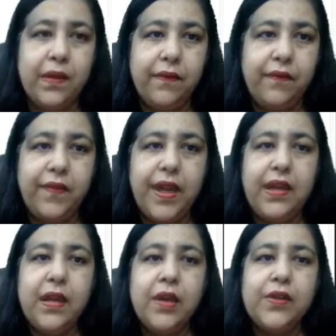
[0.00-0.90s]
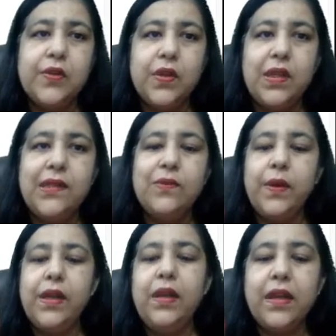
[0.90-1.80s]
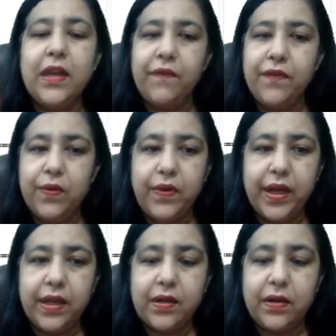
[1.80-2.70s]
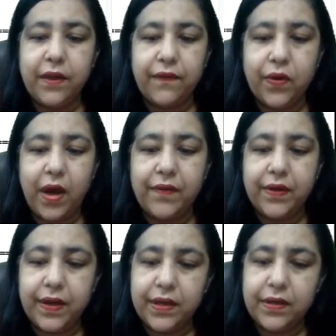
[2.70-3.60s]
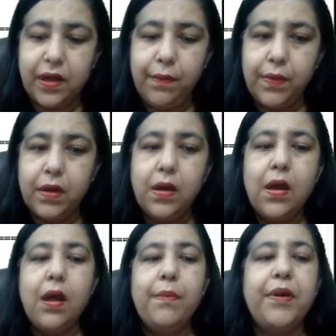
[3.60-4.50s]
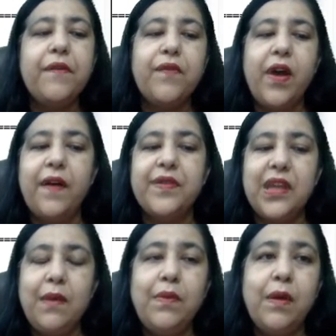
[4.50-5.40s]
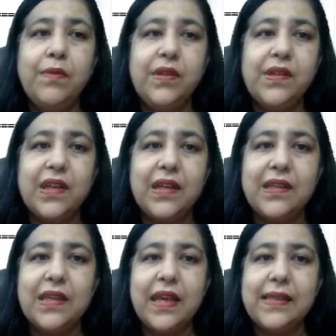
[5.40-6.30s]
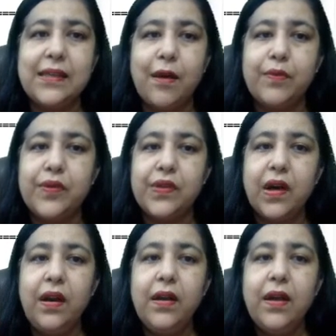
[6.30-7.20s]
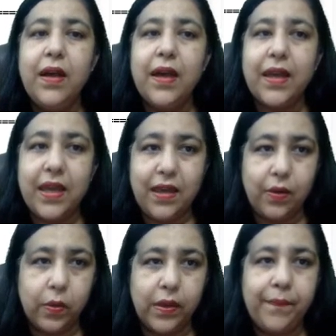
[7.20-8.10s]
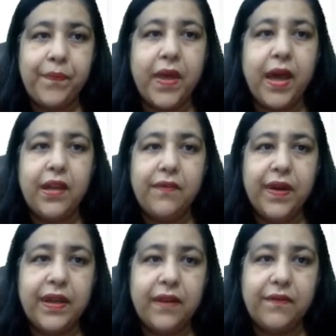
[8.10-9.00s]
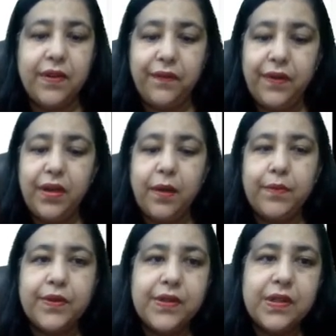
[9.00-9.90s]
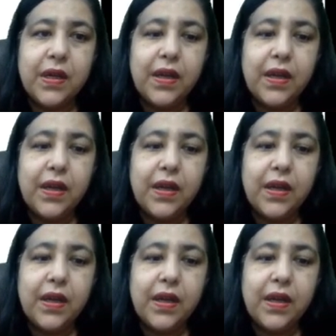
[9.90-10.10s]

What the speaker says: Fine. So this will give you greater if you have a greater number, but if you have same numbers, it says numbers are equal. And if I give different numbers,